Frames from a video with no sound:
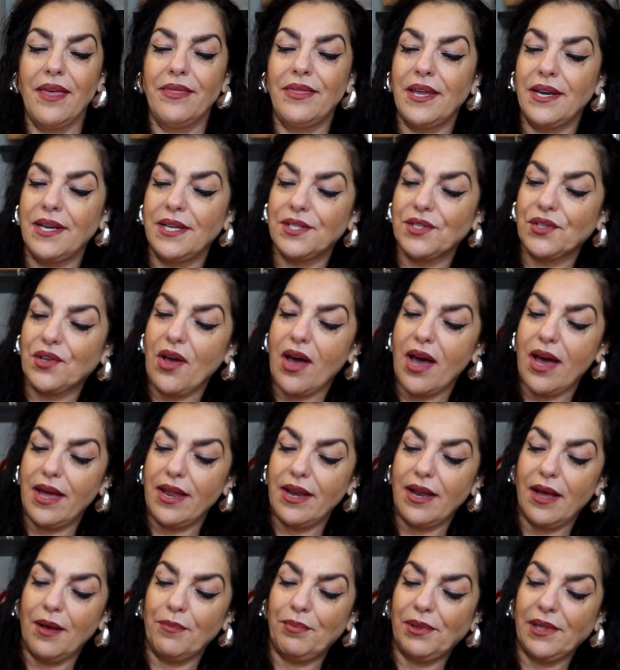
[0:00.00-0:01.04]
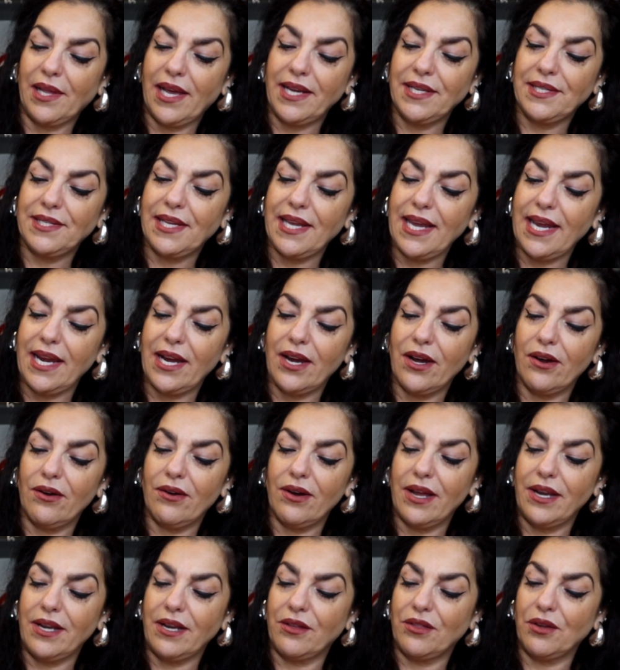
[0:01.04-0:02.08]
Then it's got a place
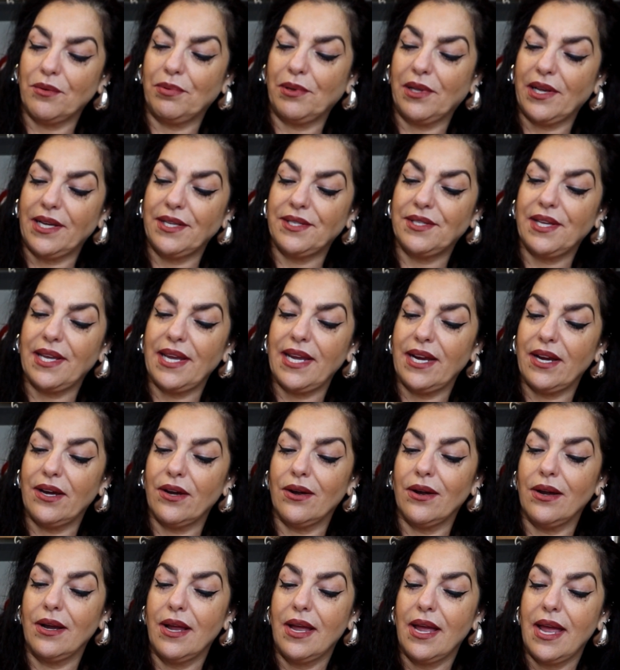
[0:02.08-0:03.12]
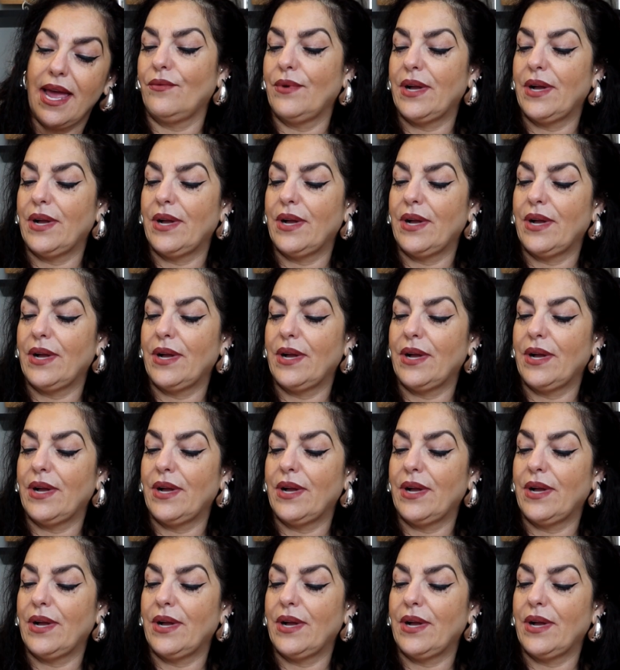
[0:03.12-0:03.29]
here, another place here.